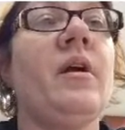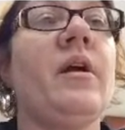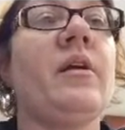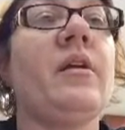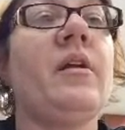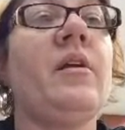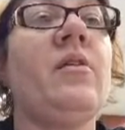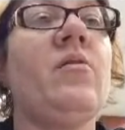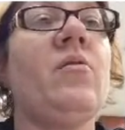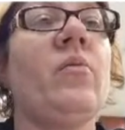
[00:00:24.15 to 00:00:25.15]
I could
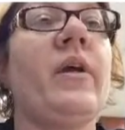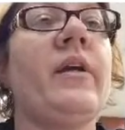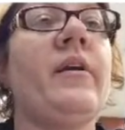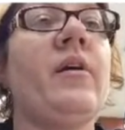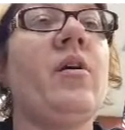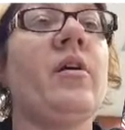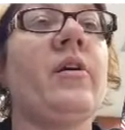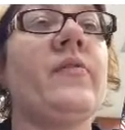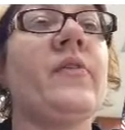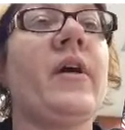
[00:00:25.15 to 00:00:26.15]
either write it
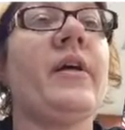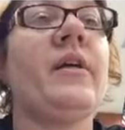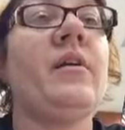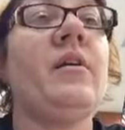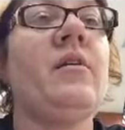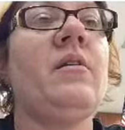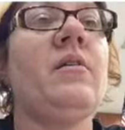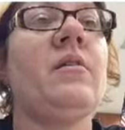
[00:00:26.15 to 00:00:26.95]
arc sine,